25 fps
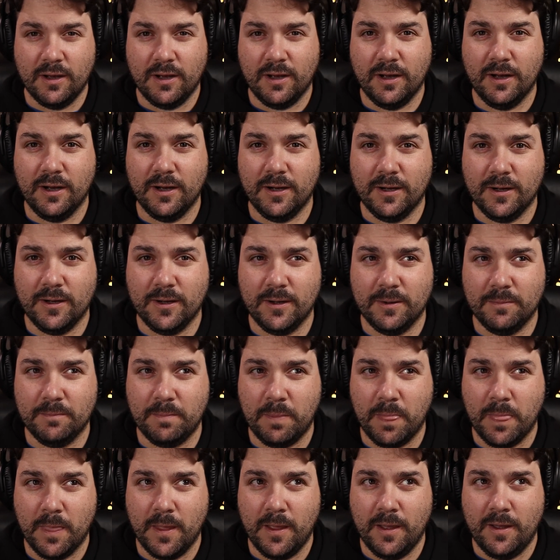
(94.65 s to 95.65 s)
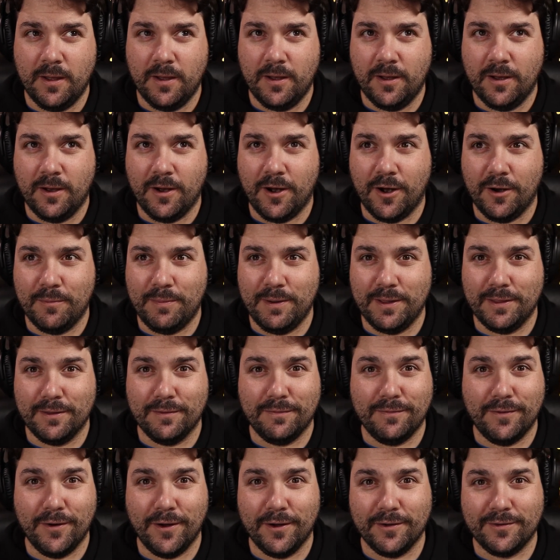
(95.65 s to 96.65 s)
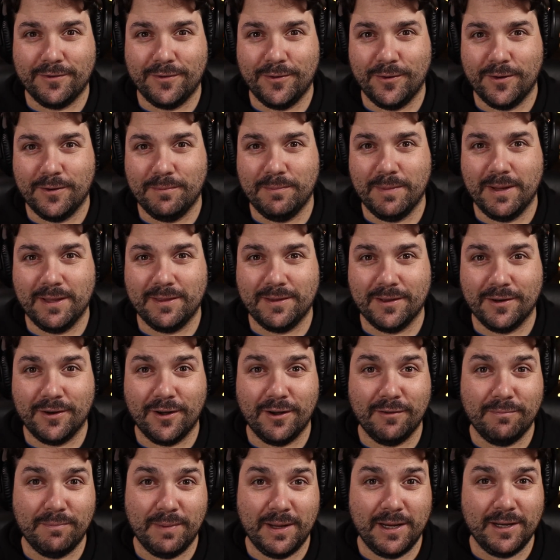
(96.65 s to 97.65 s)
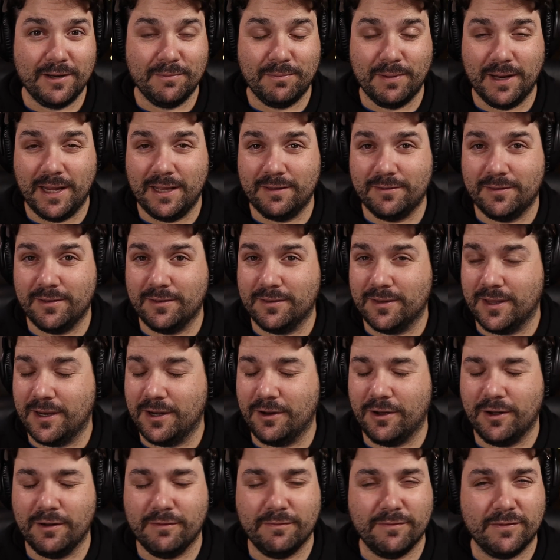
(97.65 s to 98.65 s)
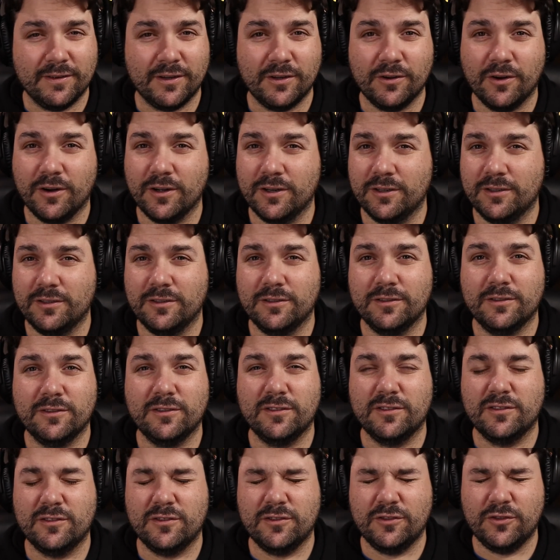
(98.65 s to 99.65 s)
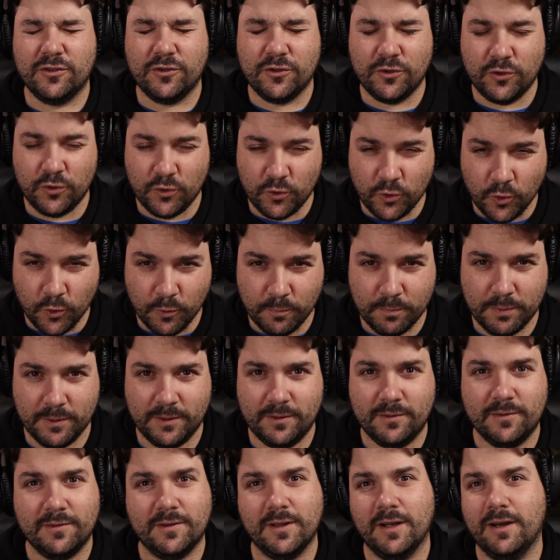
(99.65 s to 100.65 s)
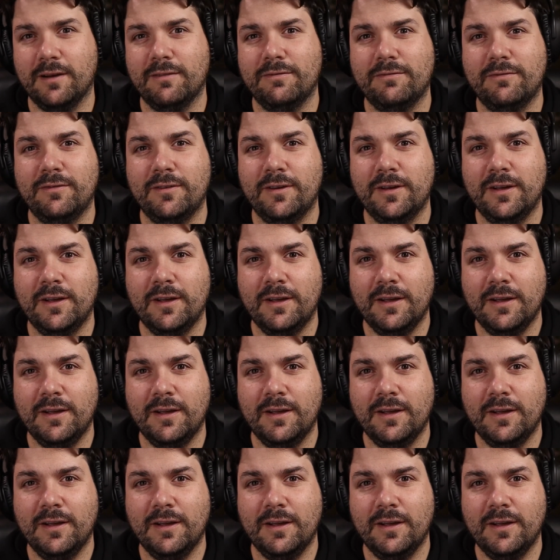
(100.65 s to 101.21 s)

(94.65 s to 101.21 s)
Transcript: I'll be the first to admit that I've been to places and I've forgotten stupid stuff.